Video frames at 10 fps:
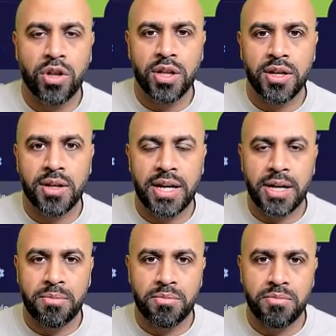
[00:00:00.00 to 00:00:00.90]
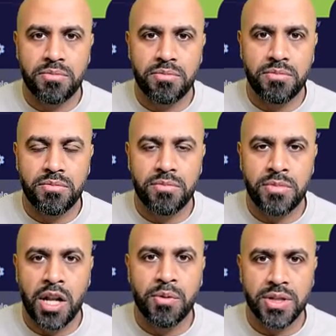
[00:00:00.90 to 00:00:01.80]
the
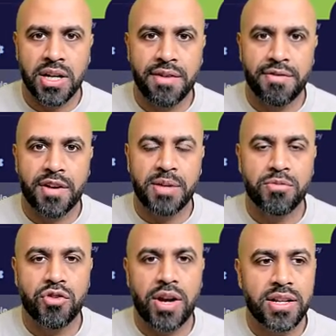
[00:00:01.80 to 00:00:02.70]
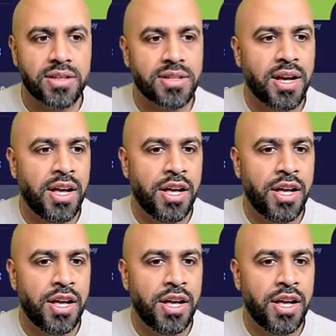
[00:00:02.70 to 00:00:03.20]
lower time frame traders,